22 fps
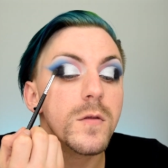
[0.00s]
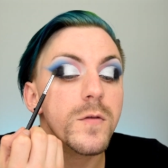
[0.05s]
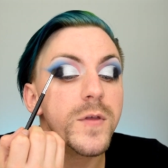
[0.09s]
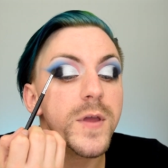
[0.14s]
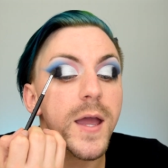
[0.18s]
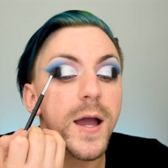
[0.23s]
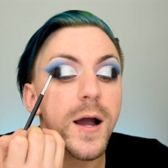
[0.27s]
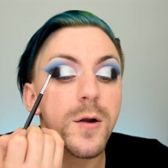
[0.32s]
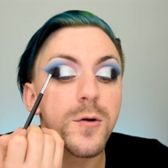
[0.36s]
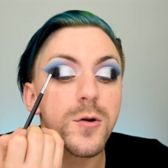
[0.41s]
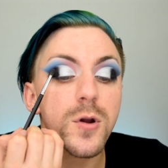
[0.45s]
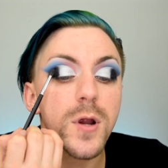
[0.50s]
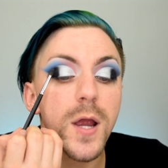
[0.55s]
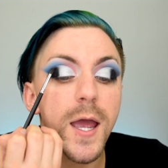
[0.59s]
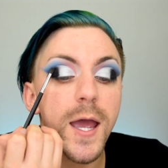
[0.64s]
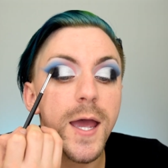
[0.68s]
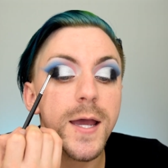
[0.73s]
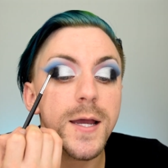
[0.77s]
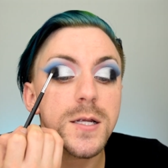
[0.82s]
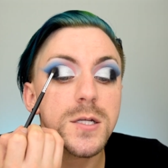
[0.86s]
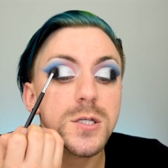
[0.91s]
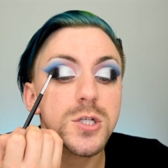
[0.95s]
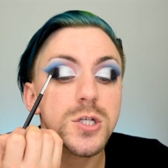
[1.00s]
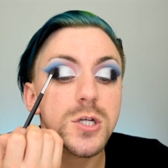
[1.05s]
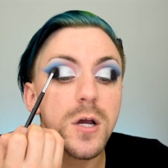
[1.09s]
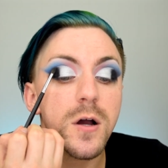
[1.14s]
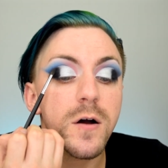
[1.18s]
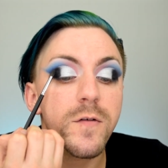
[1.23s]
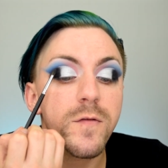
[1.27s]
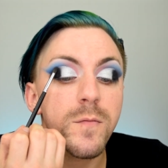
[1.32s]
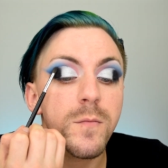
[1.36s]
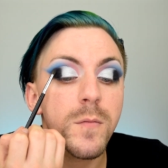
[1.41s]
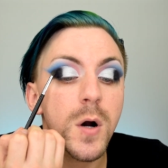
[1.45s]
the outer edge
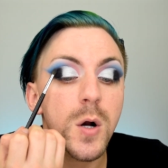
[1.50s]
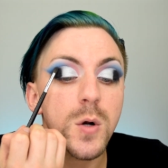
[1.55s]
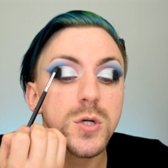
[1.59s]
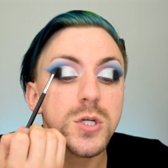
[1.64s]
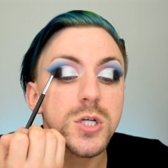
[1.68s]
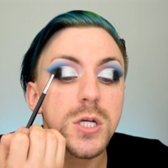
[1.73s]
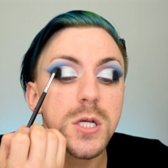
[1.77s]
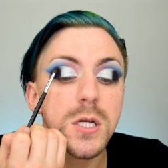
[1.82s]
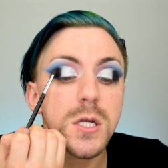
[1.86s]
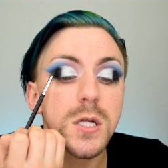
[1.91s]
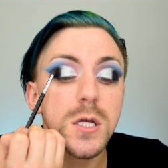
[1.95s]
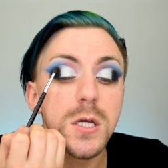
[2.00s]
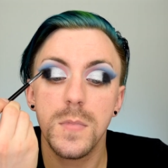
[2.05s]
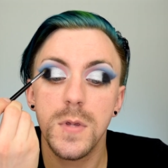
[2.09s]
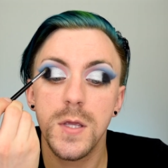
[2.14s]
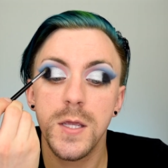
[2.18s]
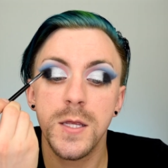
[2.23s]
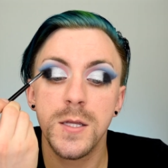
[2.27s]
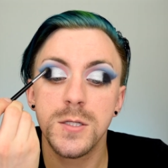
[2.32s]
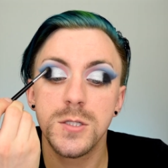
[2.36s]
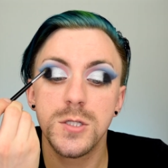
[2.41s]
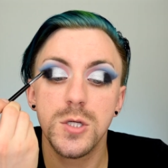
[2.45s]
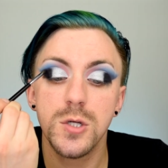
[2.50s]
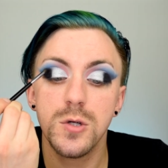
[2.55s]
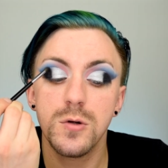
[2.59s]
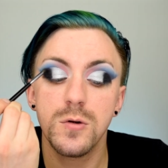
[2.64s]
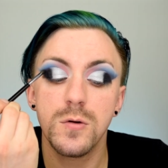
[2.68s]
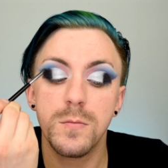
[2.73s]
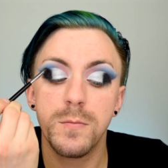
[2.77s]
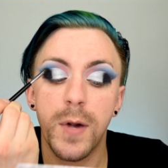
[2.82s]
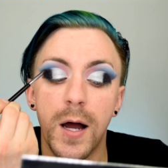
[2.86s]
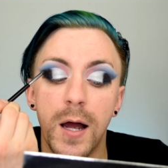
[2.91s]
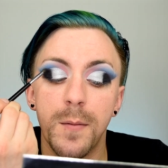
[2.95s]
of motion
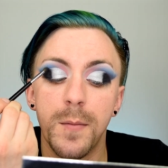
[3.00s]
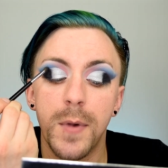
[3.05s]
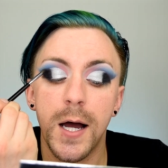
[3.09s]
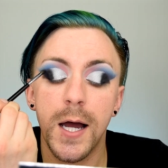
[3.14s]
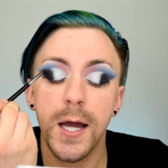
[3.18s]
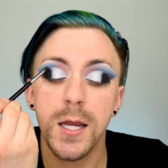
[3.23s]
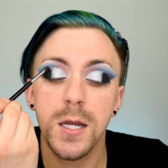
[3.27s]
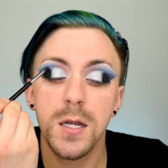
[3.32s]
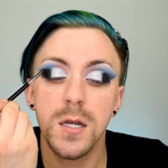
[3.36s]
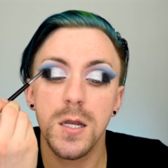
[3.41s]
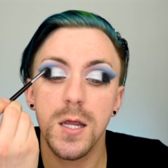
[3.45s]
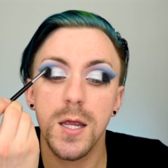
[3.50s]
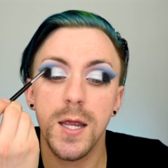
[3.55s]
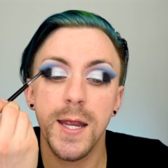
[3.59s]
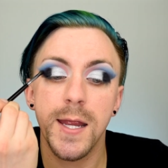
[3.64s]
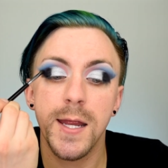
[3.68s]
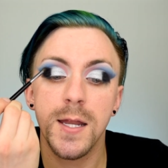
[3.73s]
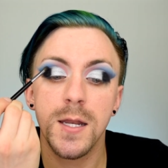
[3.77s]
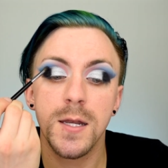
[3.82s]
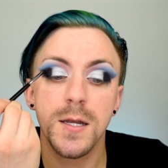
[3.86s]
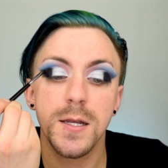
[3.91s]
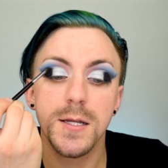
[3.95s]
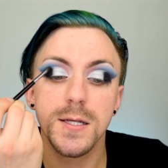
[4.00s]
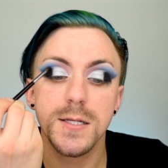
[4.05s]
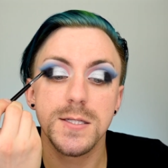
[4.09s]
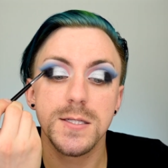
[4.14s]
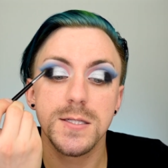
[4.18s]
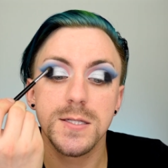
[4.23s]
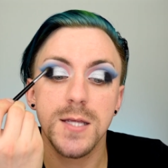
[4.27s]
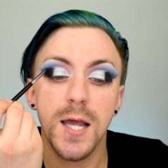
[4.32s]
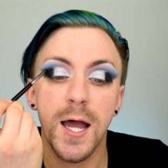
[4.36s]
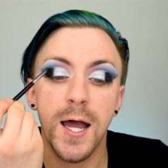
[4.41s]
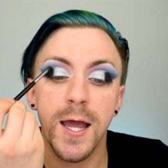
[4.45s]
into My Mind and
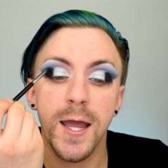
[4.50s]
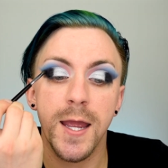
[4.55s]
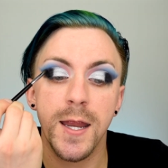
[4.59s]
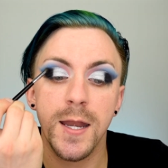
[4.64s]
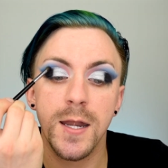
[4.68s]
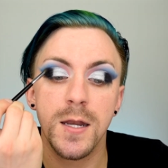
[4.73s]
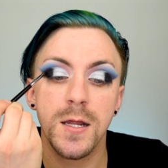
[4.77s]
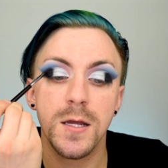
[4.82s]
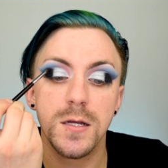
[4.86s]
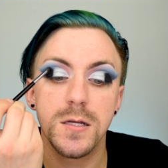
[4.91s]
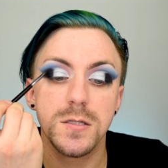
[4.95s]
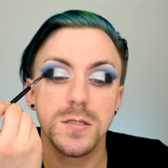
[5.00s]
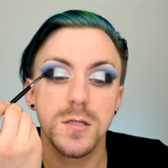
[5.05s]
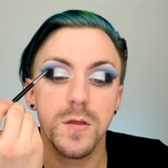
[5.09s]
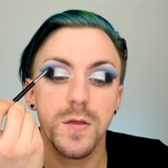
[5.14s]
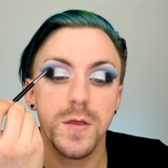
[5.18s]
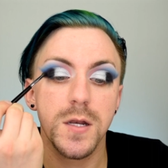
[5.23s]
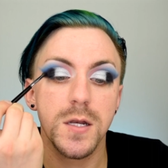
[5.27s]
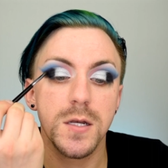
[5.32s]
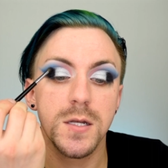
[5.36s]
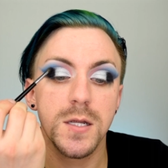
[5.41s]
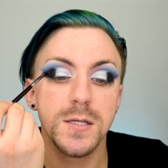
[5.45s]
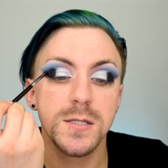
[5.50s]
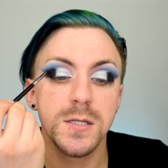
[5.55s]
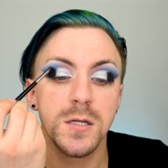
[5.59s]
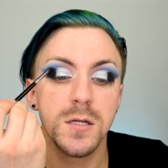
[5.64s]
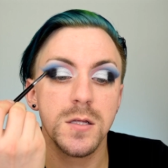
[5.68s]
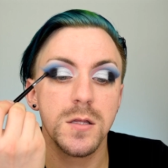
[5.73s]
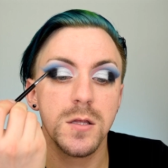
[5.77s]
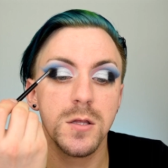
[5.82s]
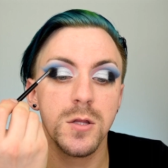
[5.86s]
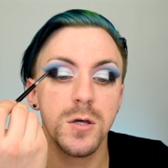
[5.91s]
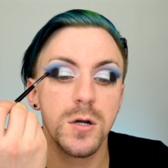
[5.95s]
Sign so that it
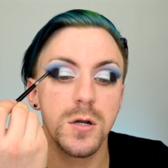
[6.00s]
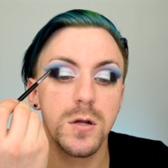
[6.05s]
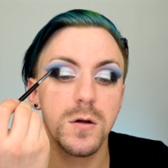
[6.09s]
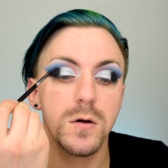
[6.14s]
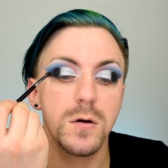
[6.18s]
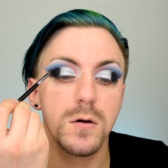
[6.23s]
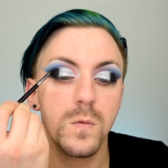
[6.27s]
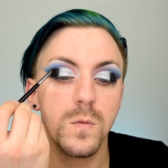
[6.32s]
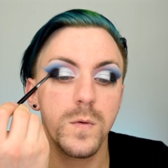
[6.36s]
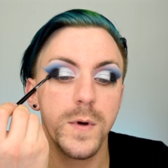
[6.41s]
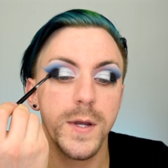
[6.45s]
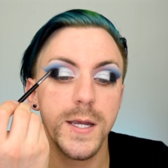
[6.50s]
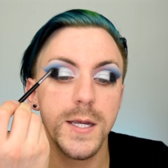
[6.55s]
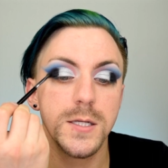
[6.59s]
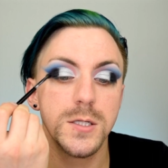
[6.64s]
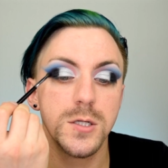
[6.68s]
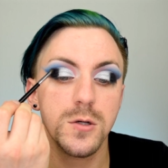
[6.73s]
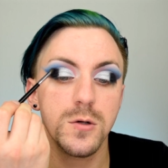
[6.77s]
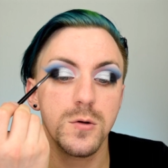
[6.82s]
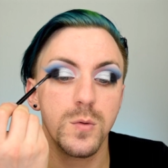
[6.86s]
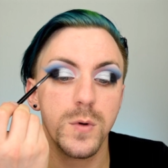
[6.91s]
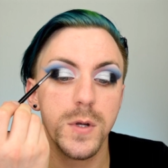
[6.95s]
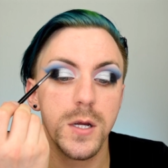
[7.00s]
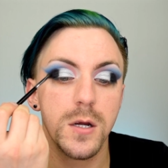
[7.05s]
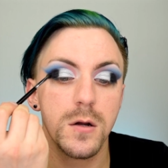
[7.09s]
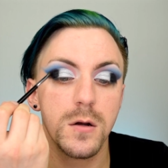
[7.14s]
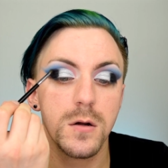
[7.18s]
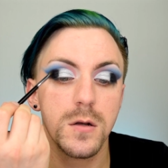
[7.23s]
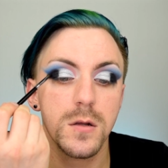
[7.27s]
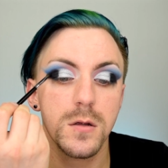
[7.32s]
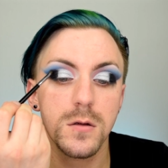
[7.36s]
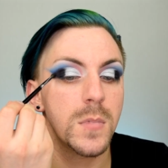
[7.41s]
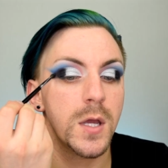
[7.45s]
doesn't look way too
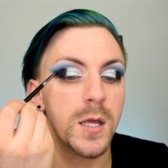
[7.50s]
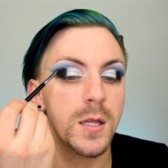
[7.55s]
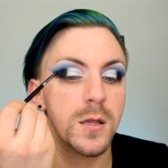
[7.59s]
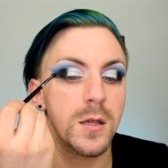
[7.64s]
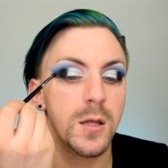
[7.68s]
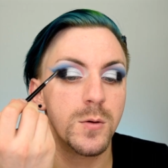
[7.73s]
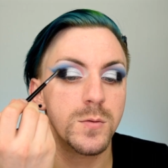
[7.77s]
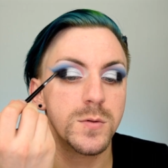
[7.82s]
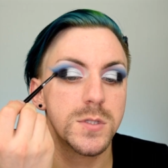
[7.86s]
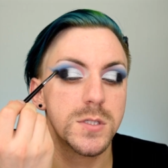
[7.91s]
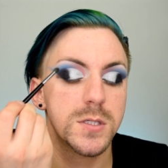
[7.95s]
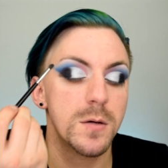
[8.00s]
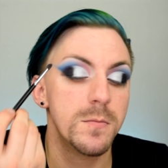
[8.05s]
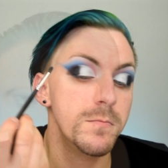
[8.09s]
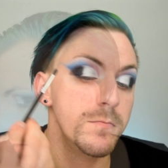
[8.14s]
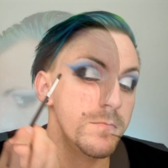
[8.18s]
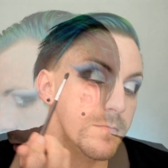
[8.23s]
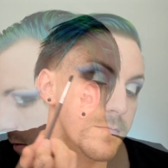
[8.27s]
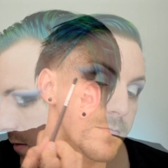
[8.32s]
weird and lonesome.